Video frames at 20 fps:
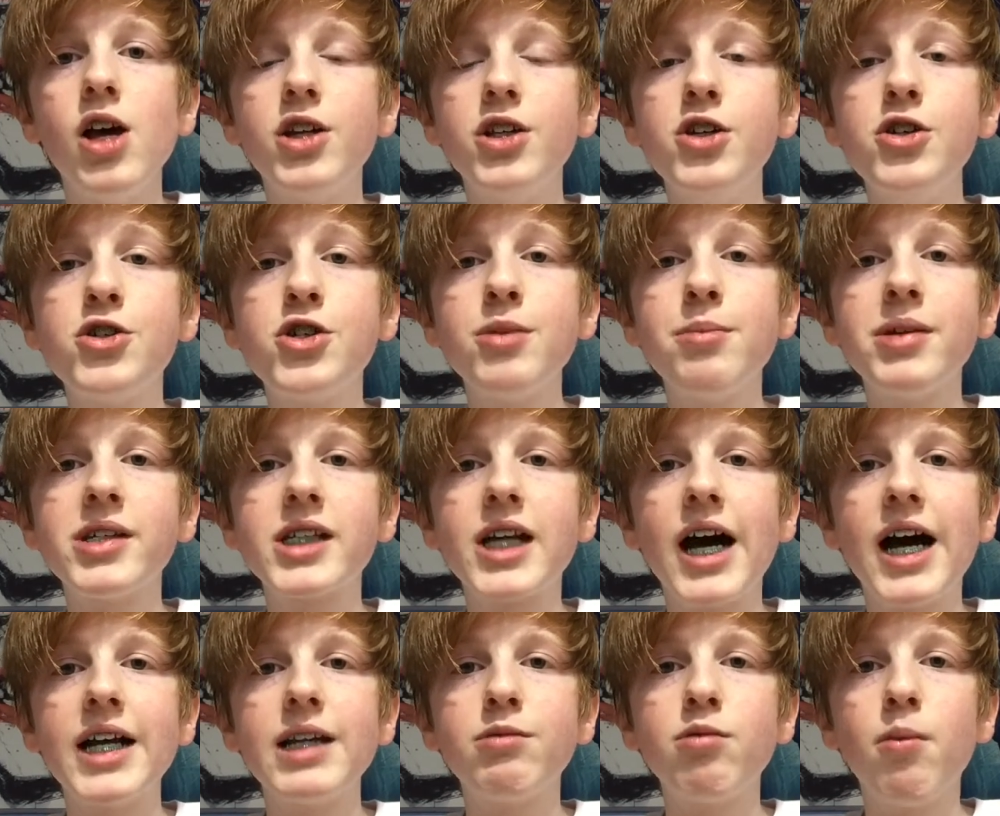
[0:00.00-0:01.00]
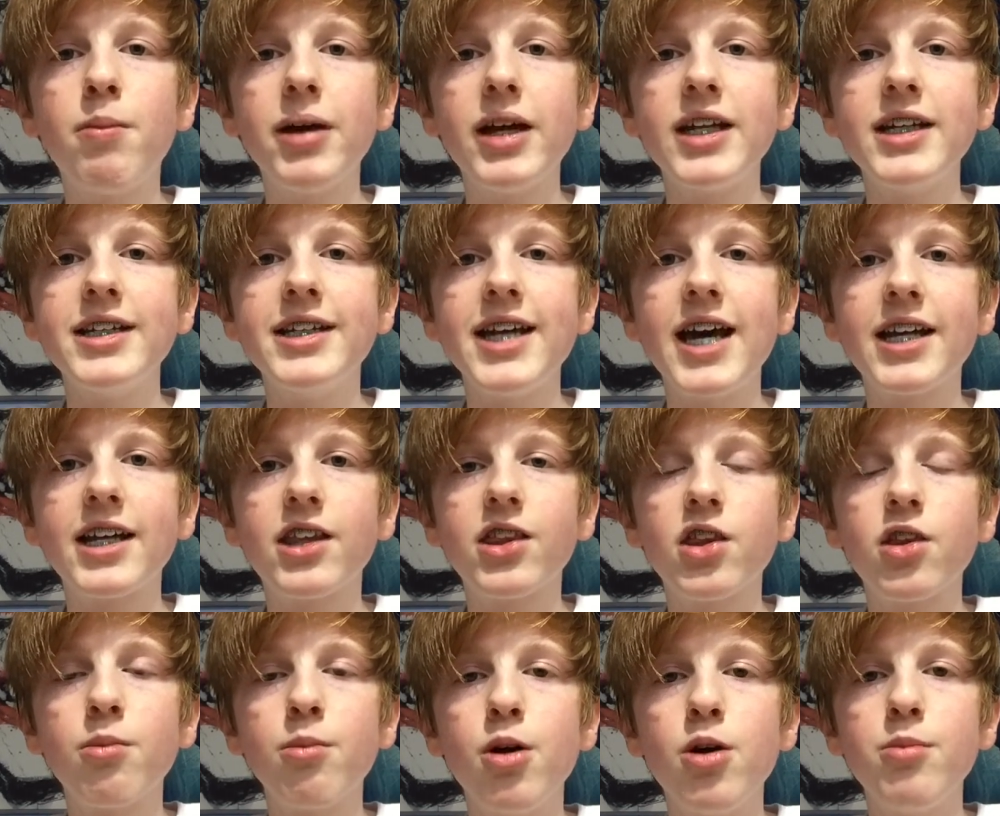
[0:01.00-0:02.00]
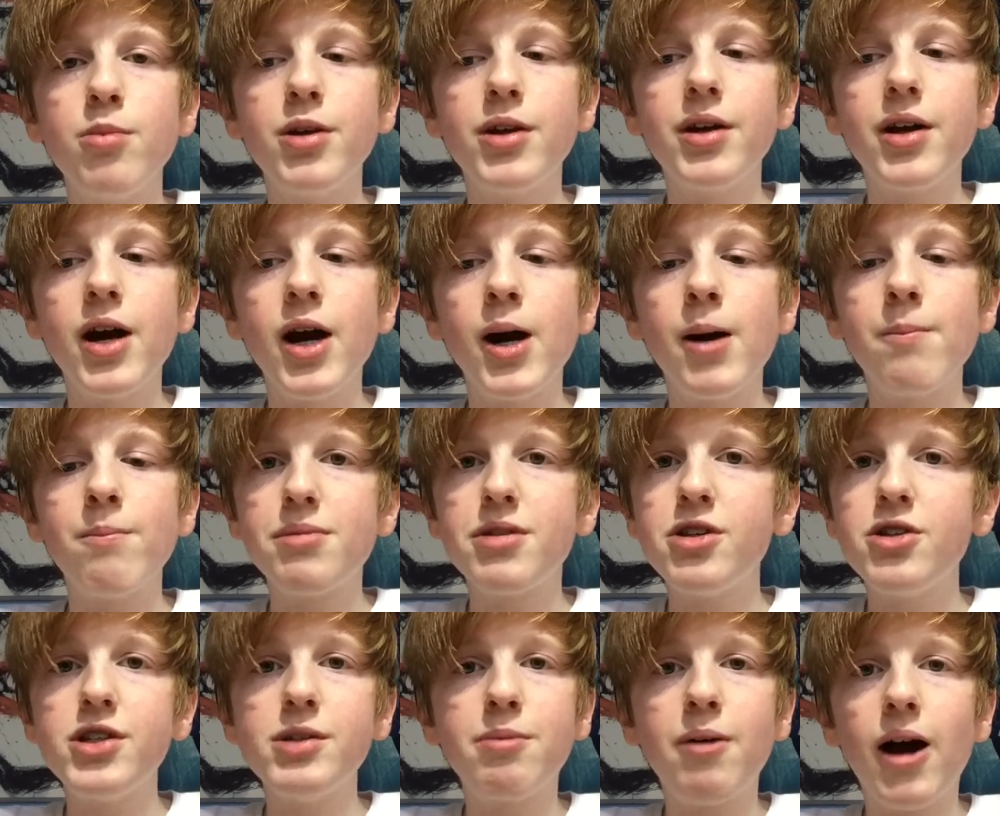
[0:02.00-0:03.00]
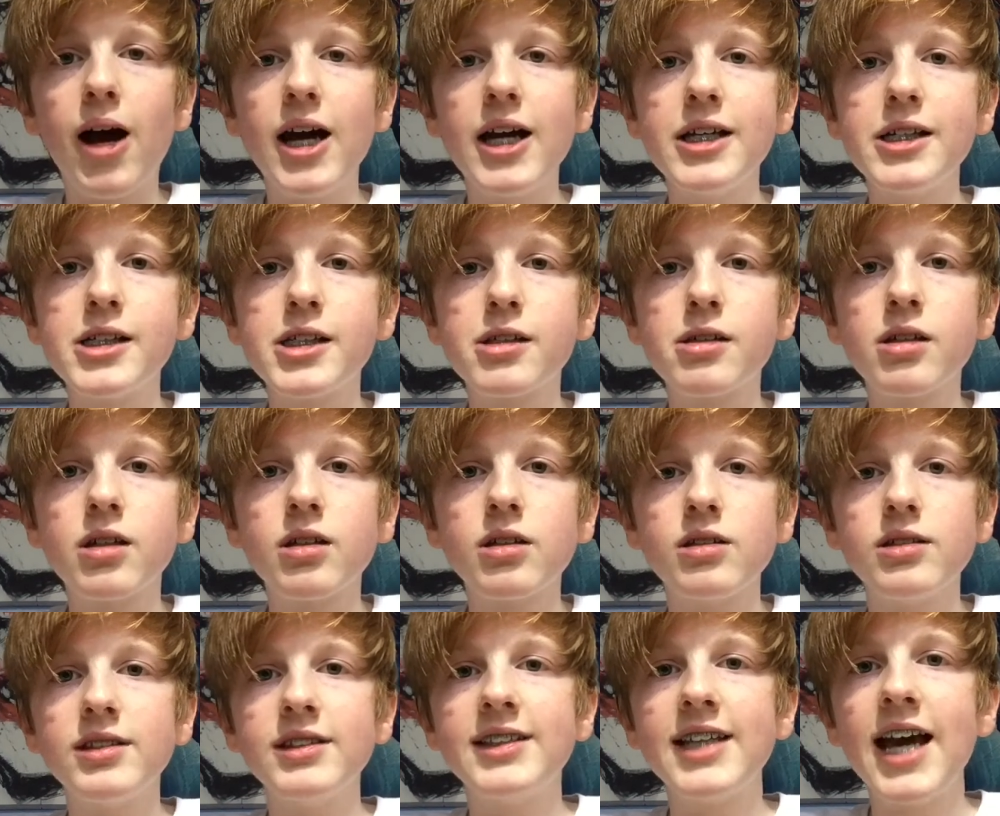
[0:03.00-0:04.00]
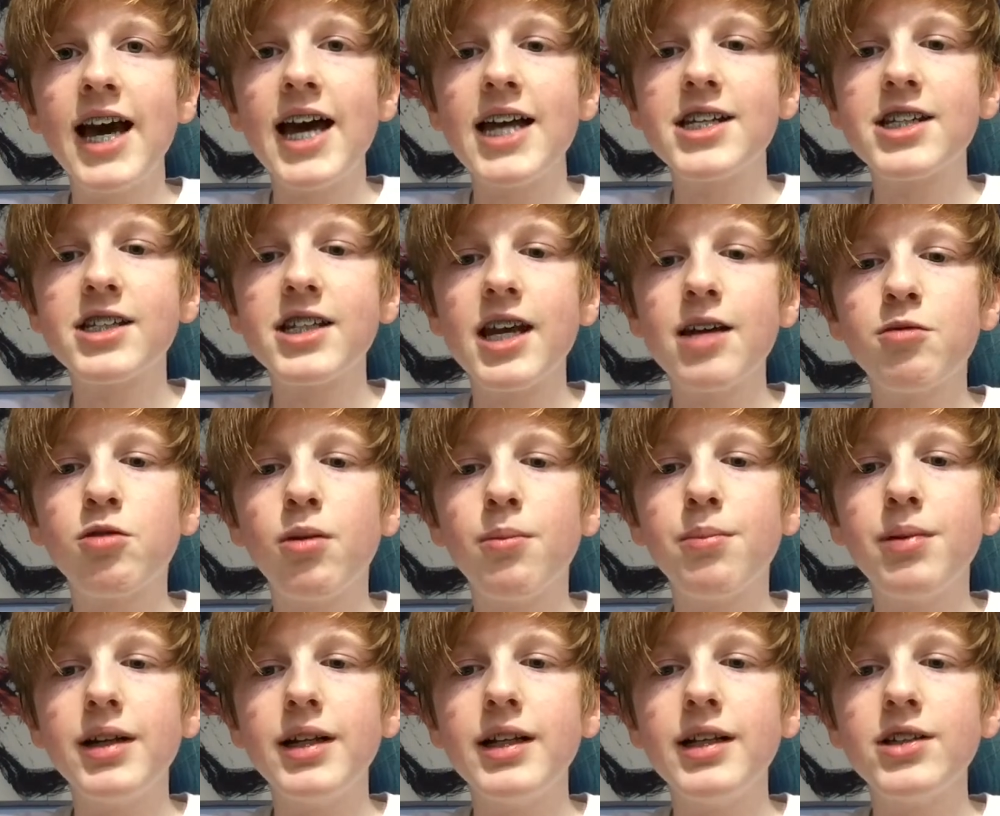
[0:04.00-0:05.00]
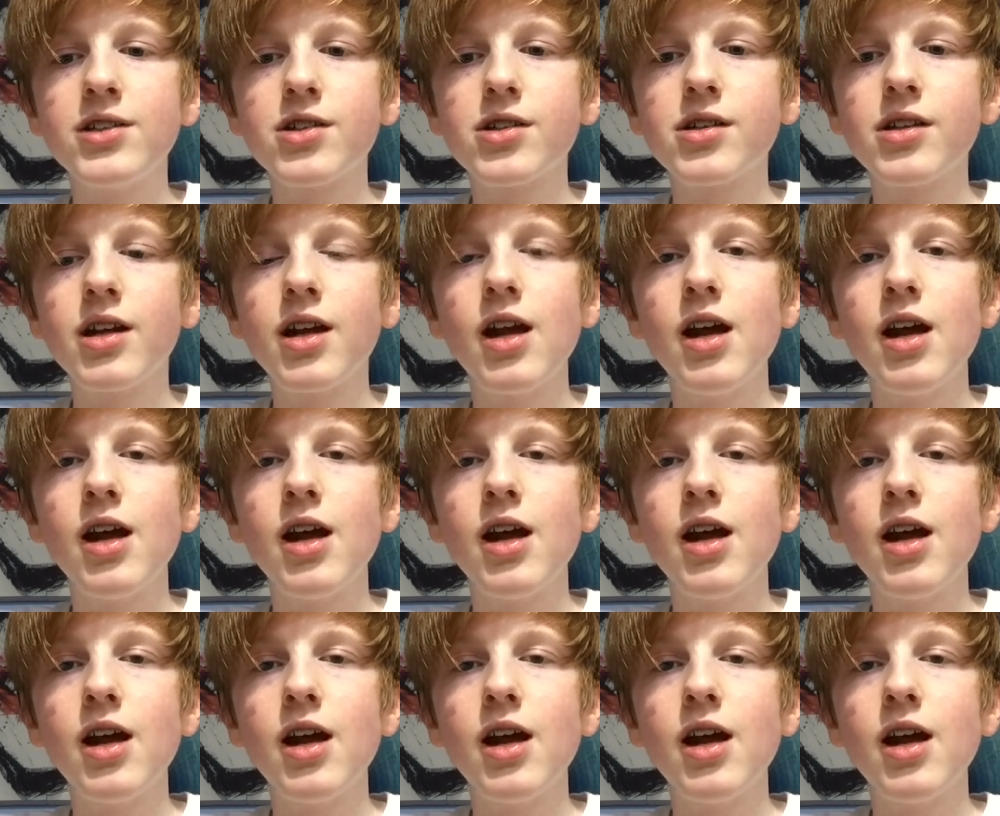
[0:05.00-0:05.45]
YouTube is kind of a bit dead at the moment. PewDiePie's dead. They've completely just...